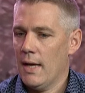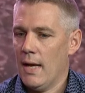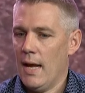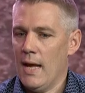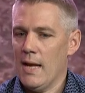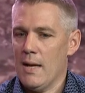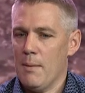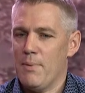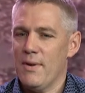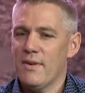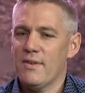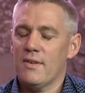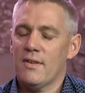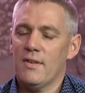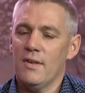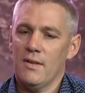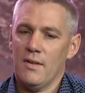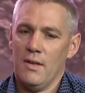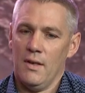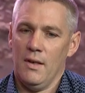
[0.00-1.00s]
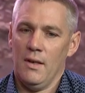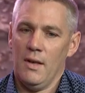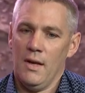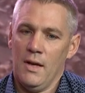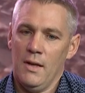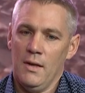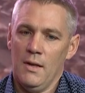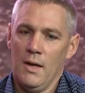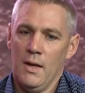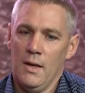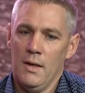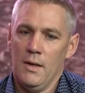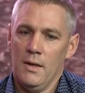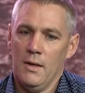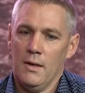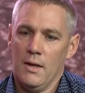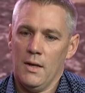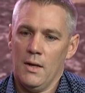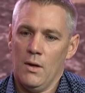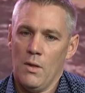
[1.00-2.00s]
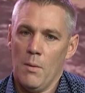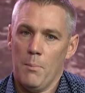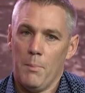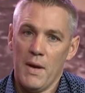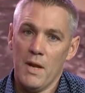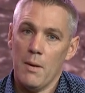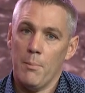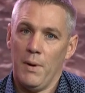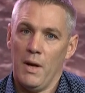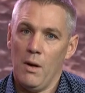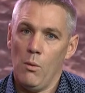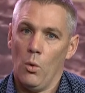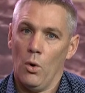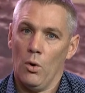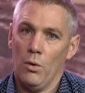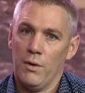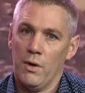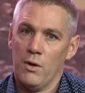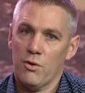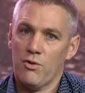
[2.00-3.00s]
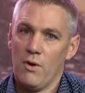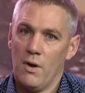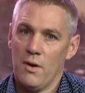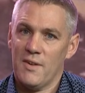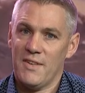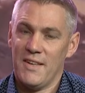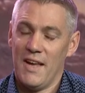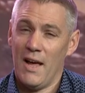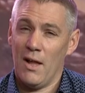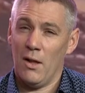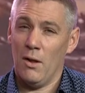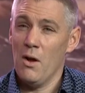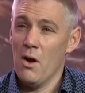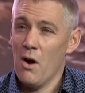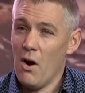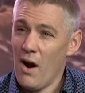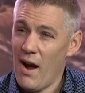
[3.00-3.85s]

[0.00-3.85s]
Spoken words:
Any businesses in the B2B world that are trying to sell are